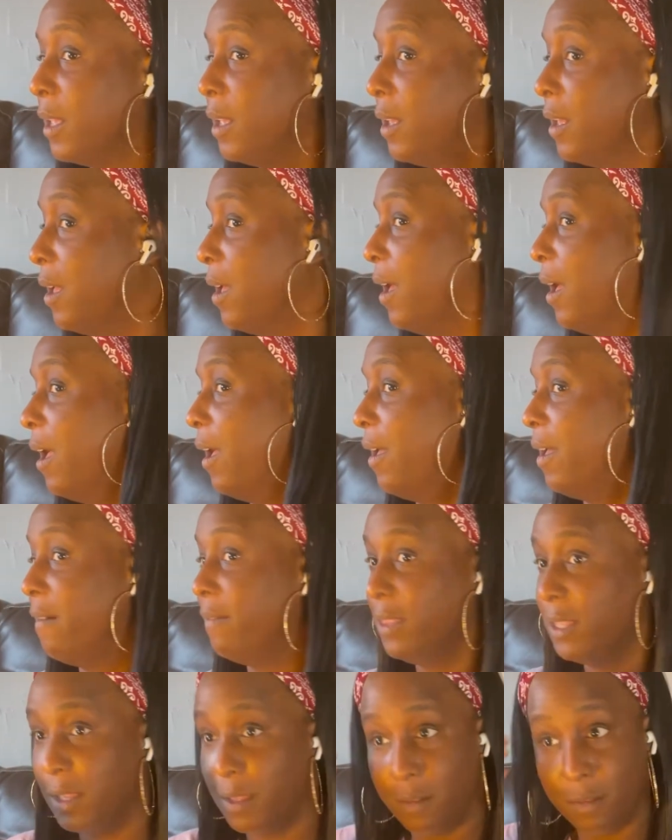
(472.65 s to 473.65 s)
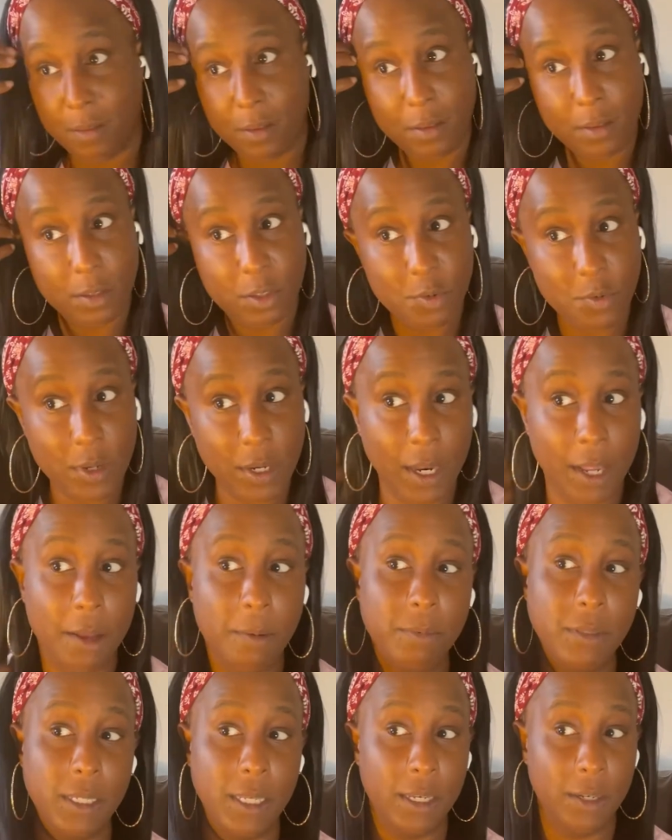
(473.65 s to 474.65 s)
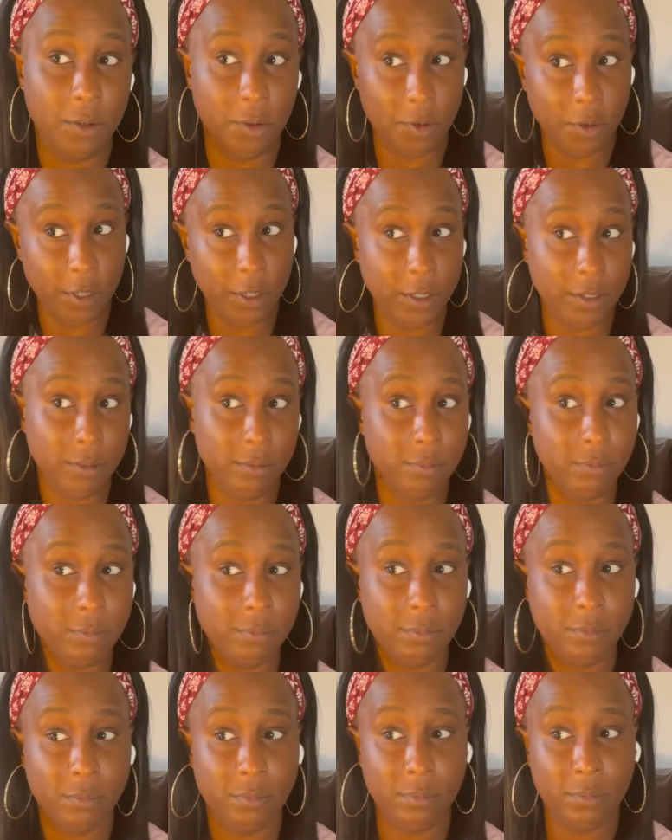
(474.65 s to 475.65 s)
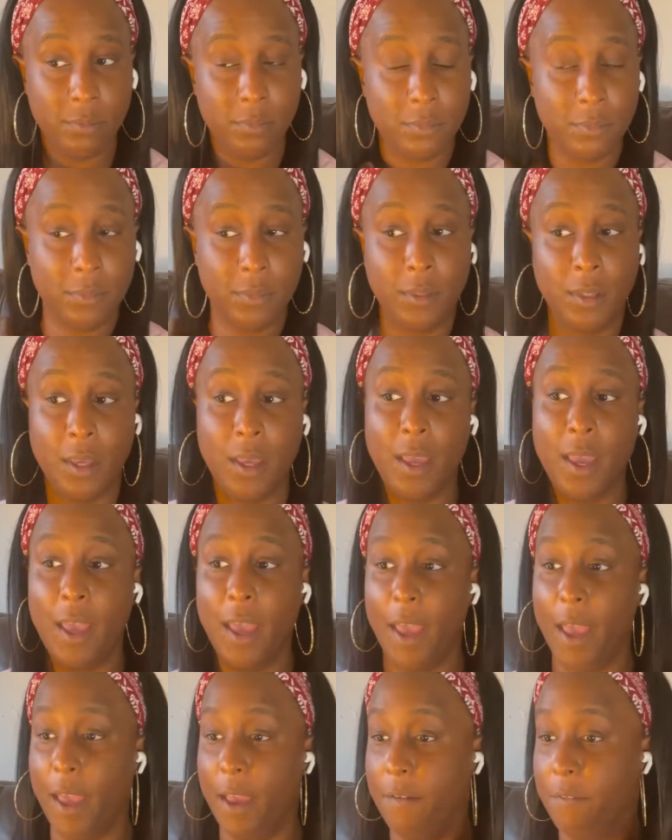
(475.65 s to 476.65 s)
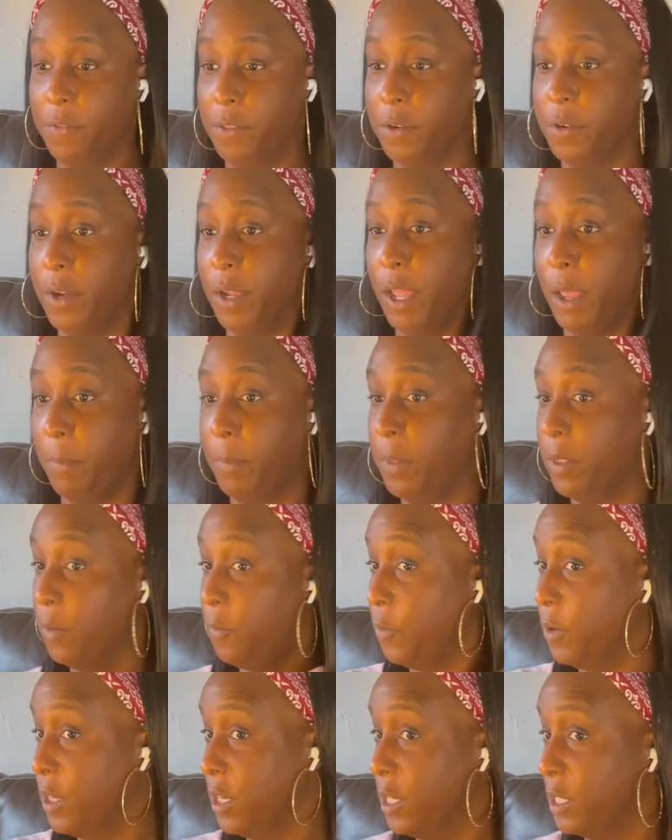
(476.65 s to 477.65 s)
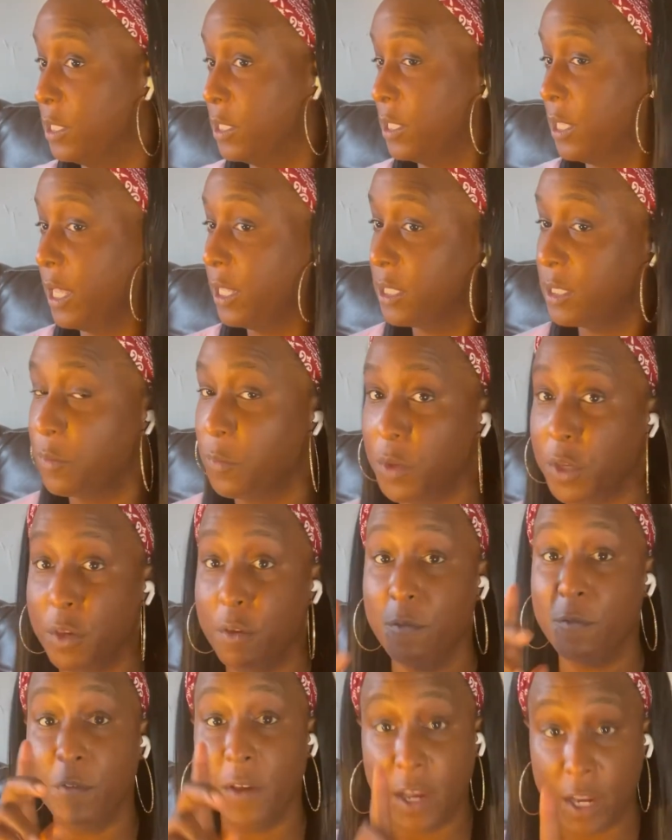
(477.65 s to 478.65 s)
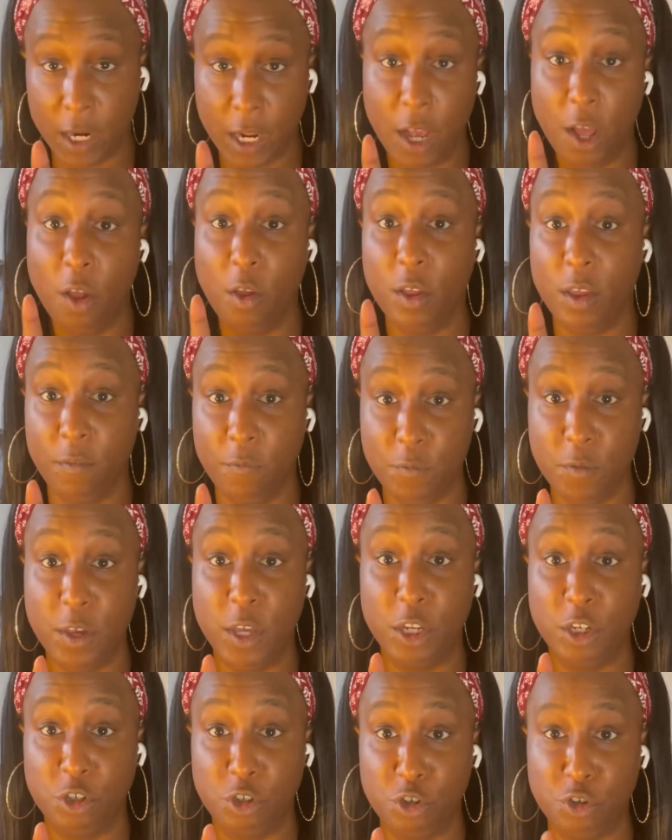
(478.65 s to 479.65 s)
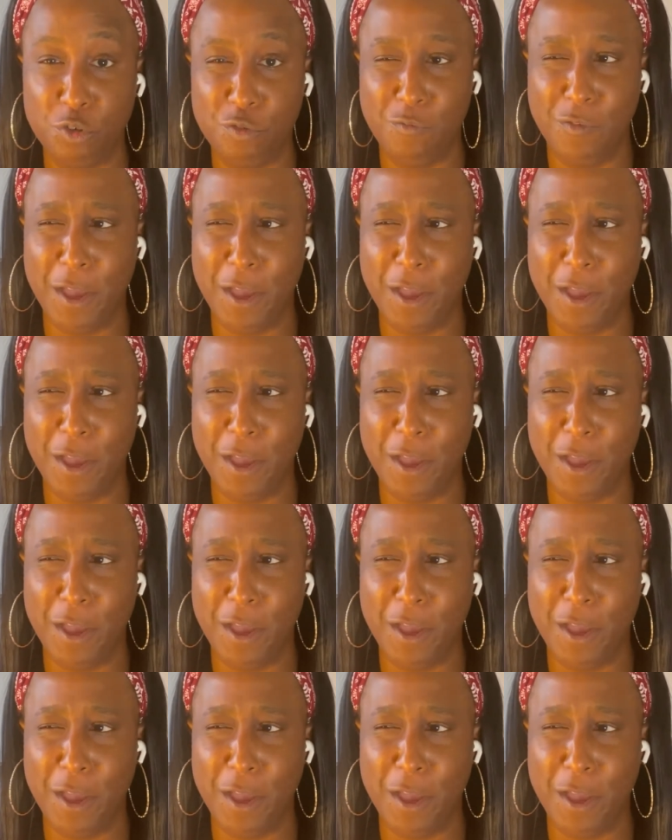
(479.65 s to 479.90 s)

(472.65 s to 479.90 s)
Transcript: I'll have to do an update on it after a couple of weeks. That's when you find out if you get your true value.